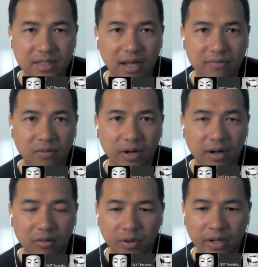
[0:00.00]

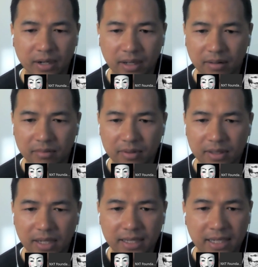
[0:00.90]
software when
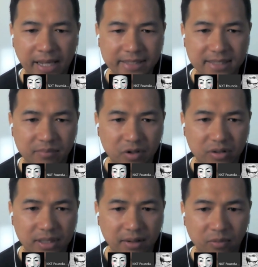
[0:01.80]
in the next
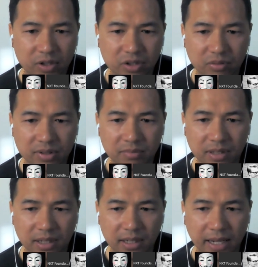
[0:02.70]
community, the original
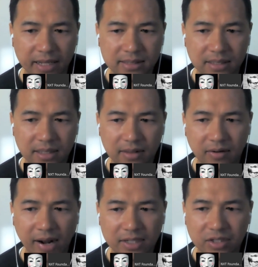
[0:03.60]
next,
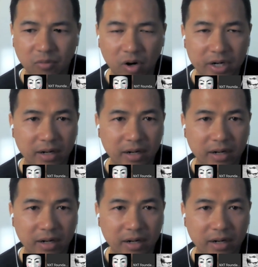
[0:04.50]
they're actually working